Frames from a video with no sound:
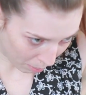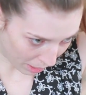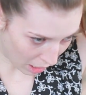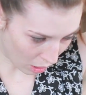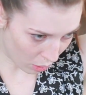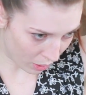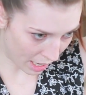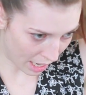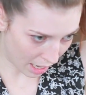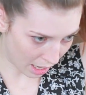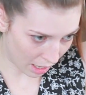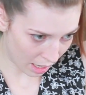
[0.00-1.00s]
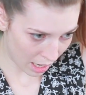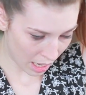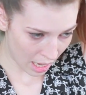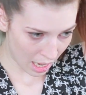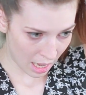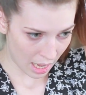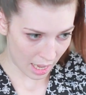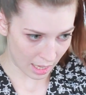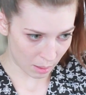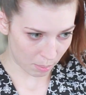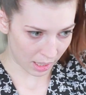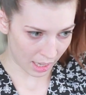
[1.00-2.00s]
my own hair,
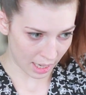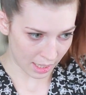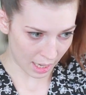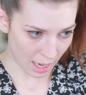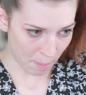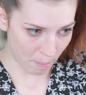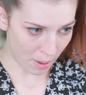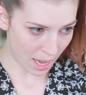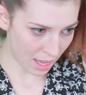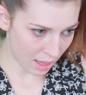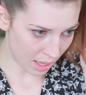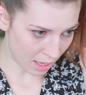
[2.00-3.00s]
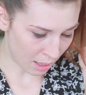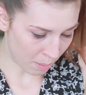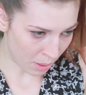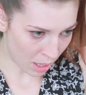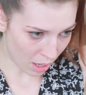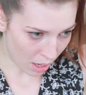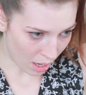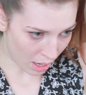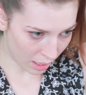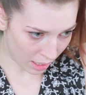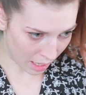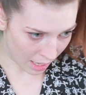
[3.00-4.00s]
it's because I bought them
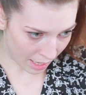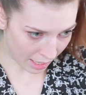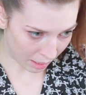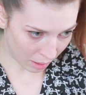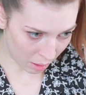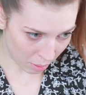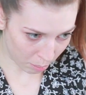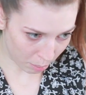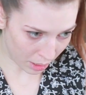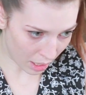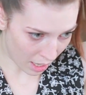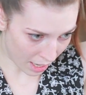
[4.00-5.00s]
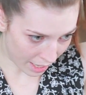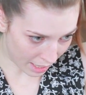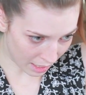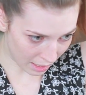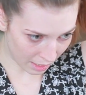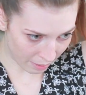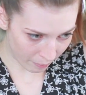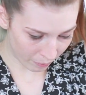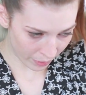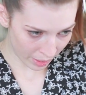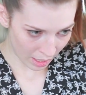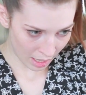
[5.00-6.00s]
online blonde
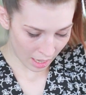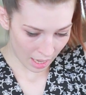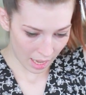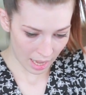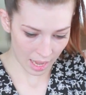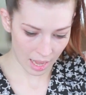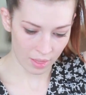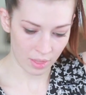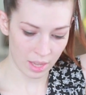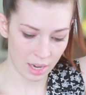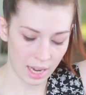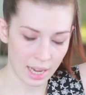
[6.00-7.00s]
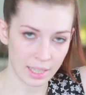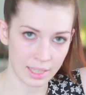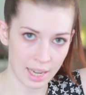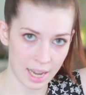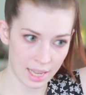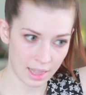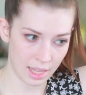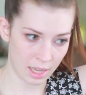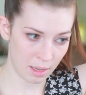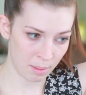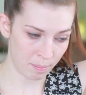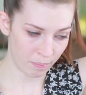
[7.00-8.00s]
and then I dyed
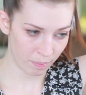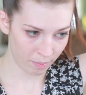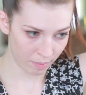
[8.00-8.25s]
them